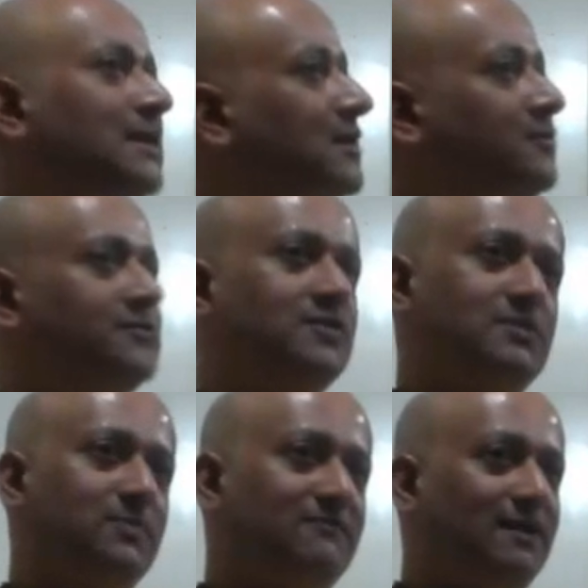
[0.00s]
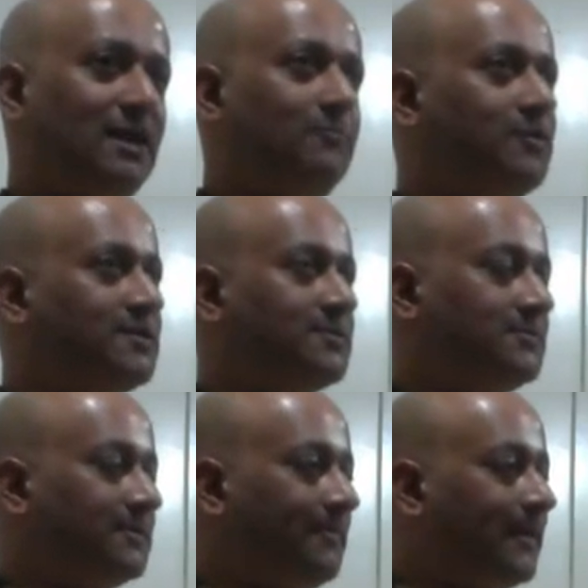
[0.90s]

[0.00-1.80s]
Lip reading: That also is perfectly possible.